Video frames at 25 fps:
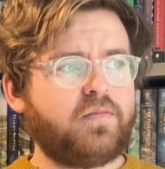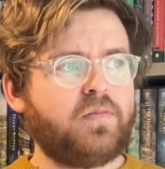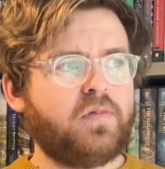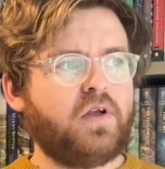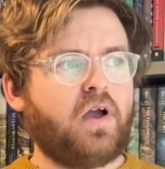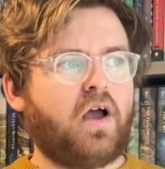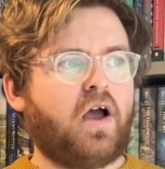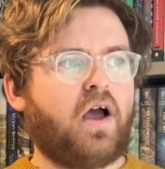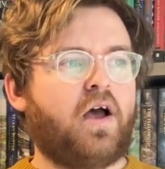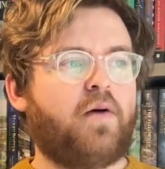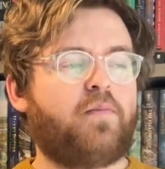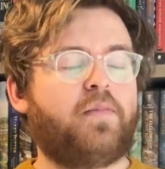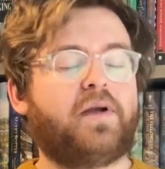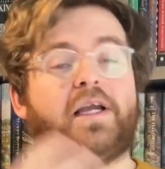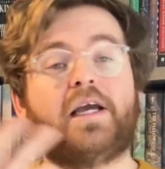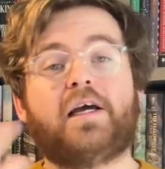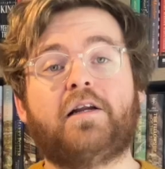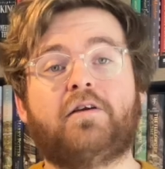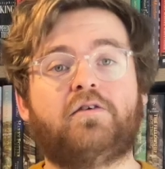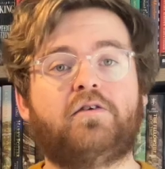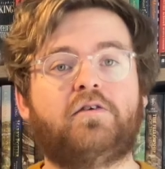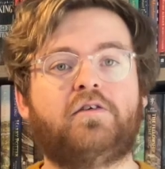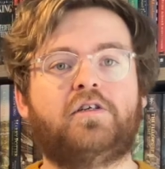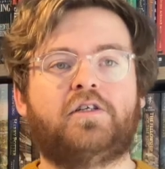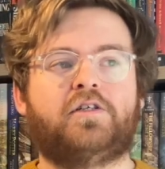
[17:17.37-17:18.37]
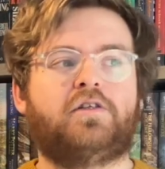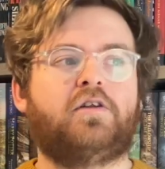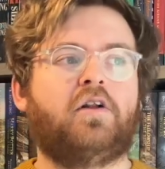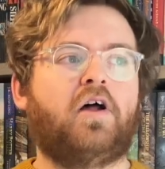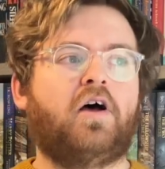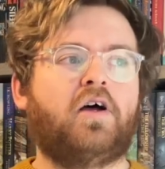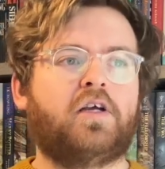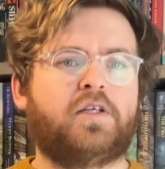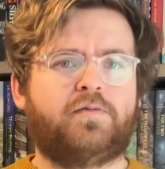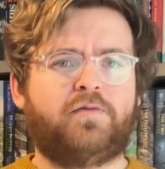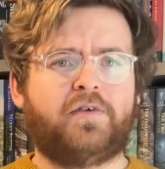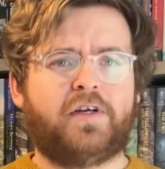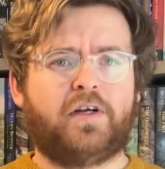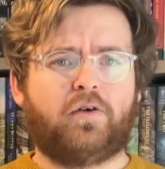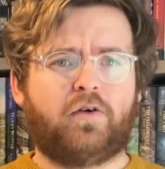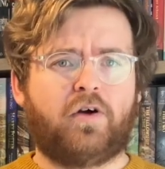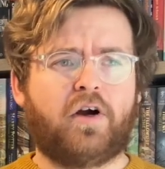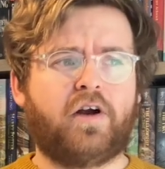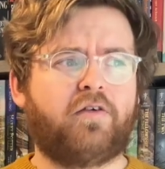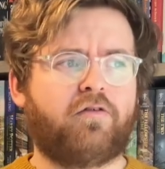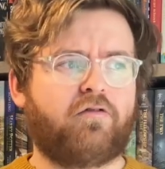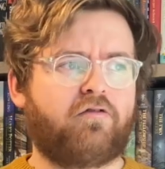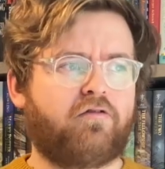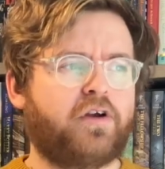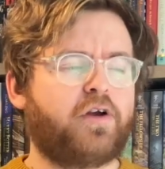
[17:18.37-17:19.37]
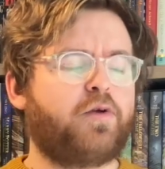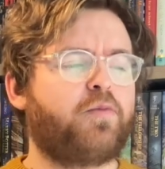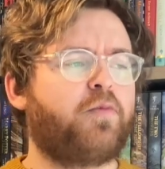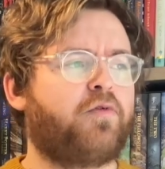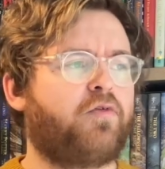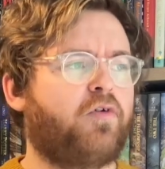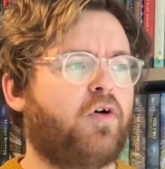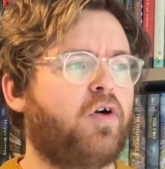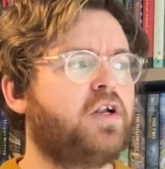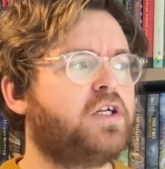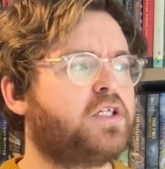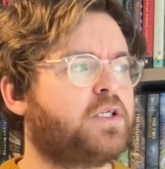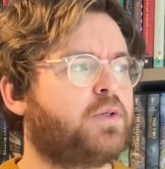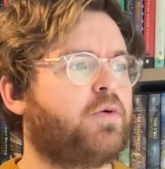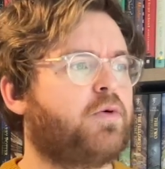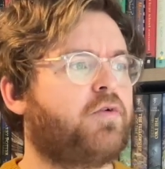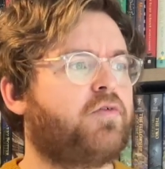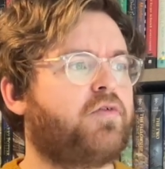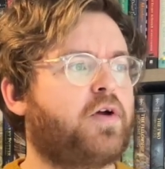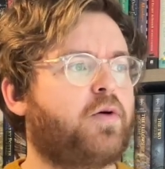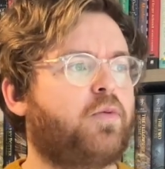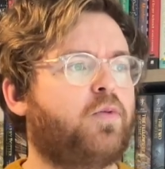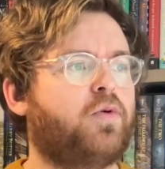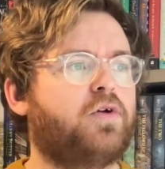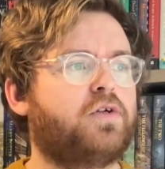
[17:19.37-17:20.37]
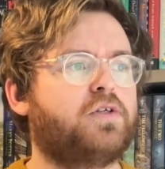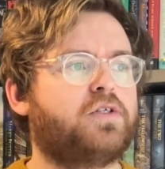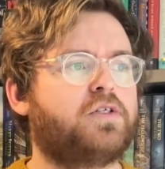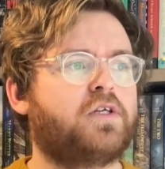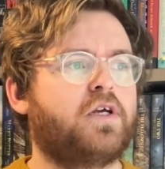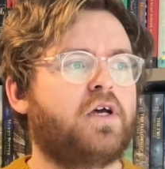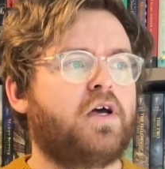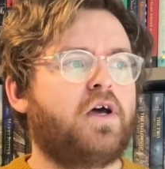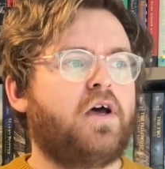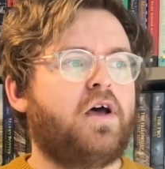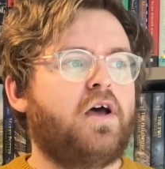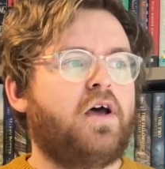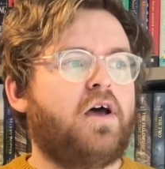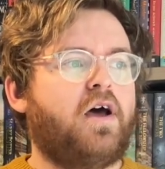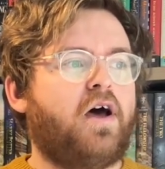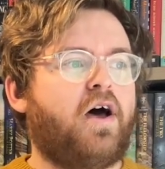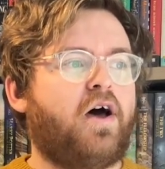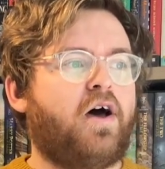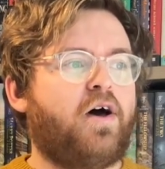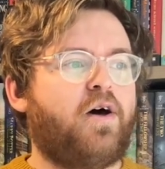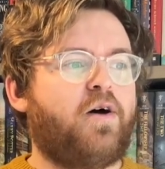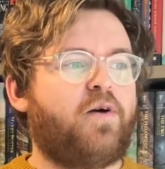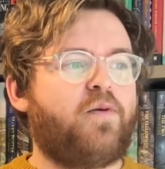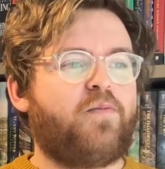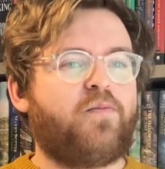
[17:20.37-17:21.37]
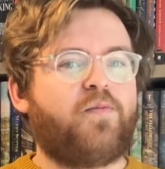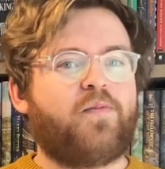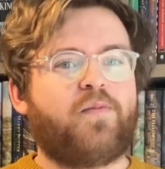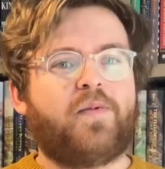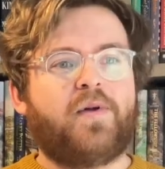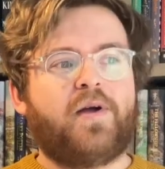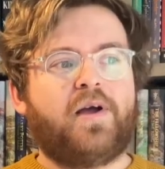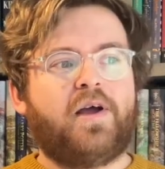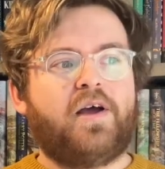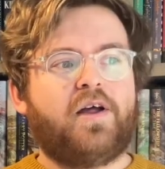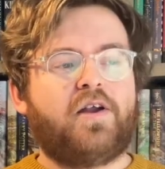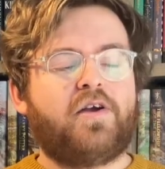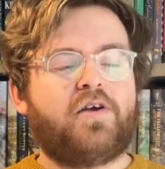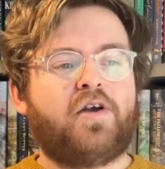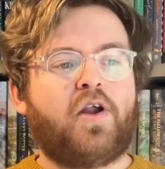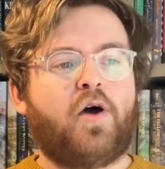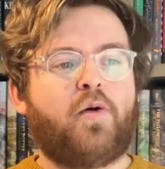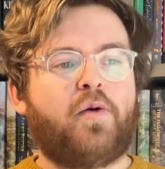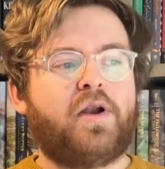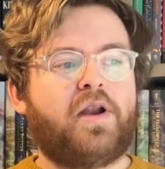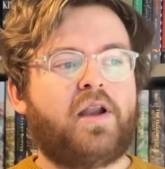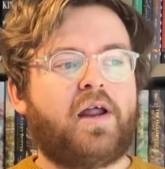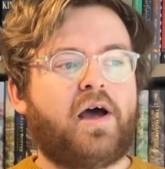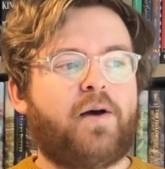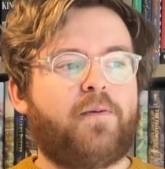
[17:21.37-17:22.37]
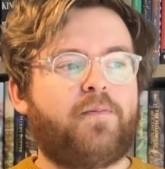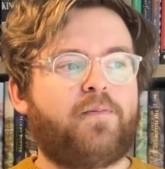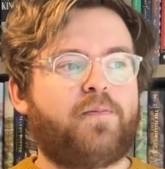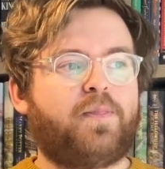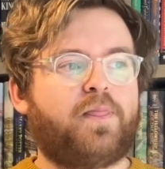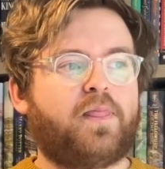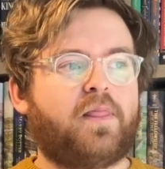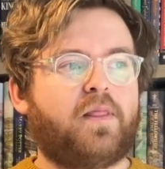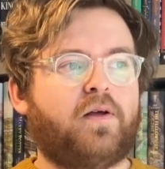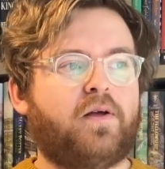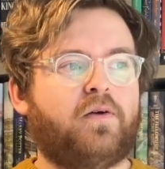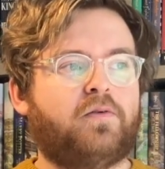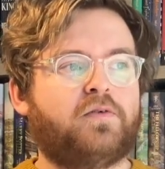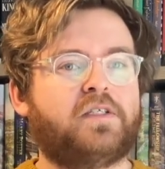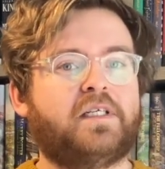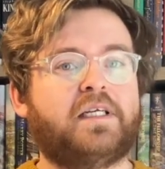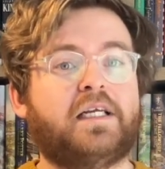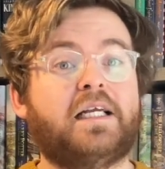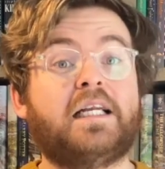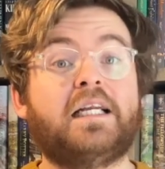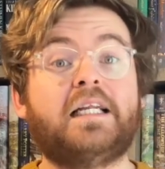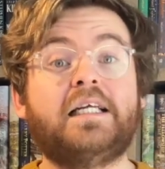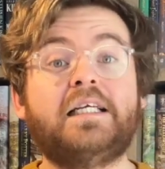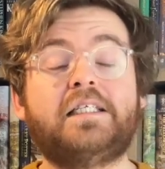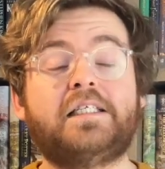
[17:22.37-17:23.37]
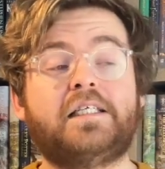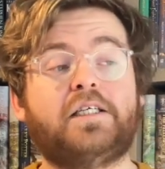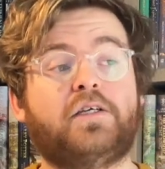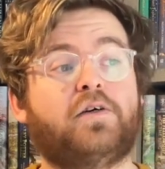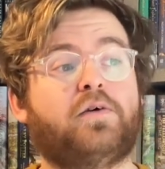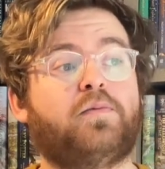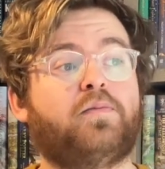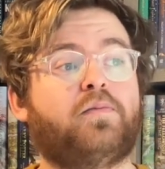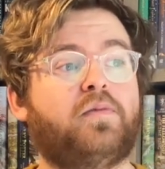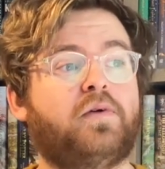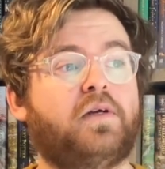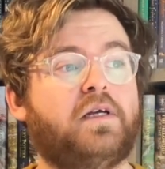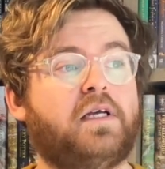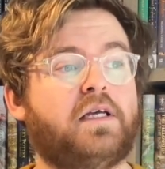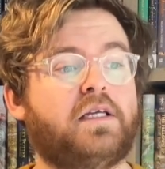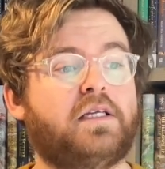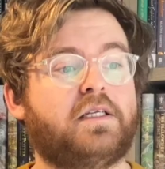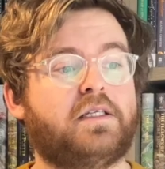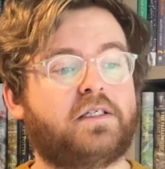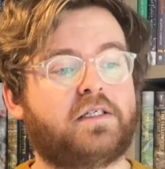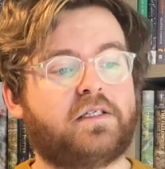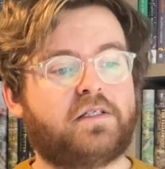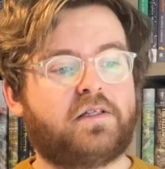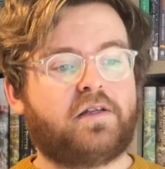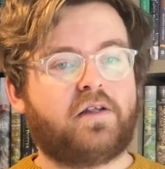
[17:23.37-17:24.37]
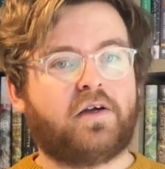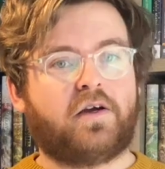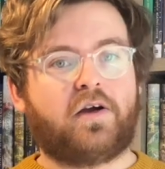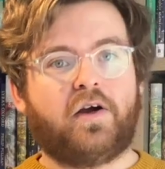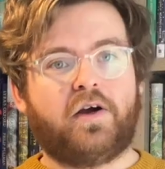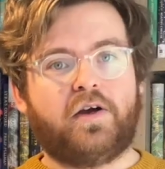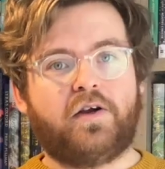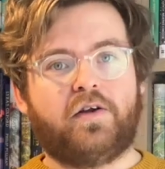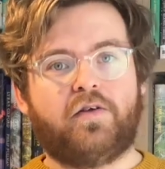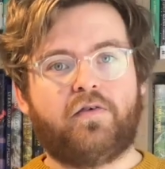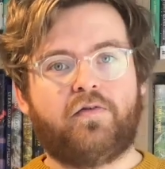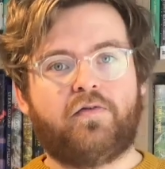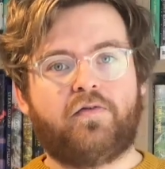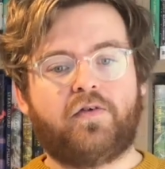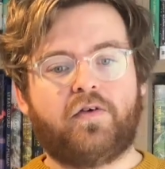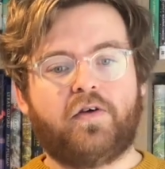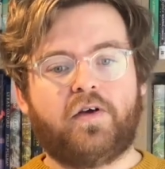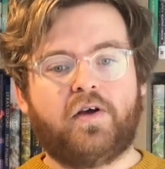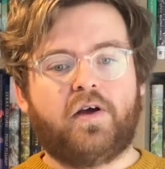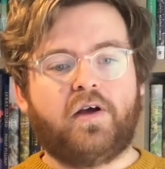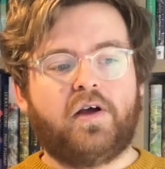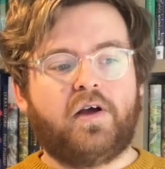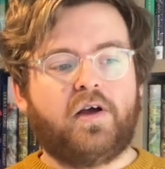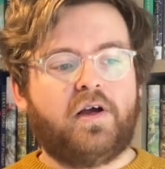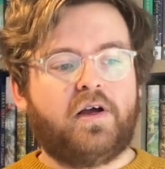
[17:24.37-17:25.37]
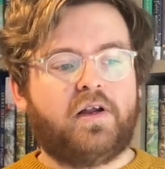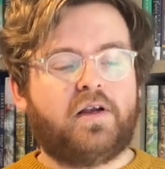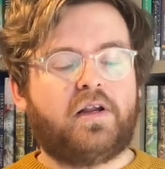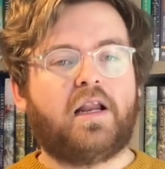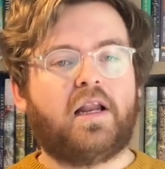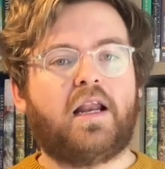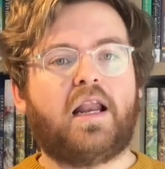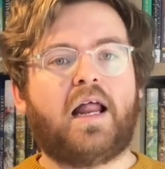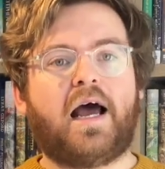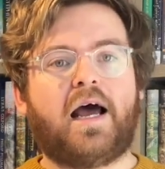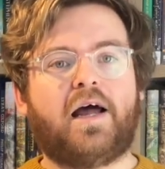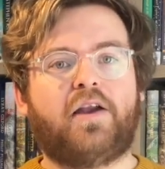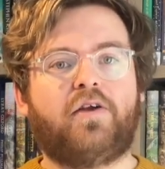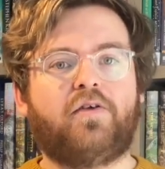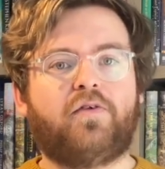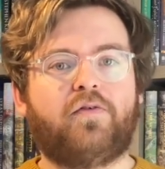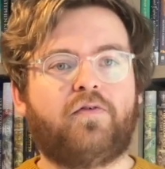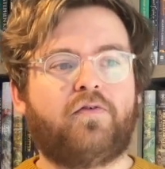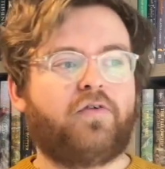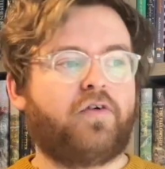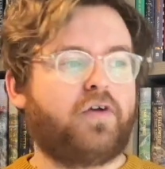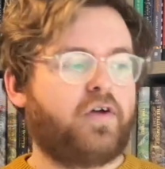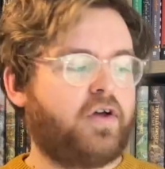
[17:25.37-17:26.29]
again, just last thing on kind of Greek mythology with it, was knowing that obviously Elysium is the kind of the land of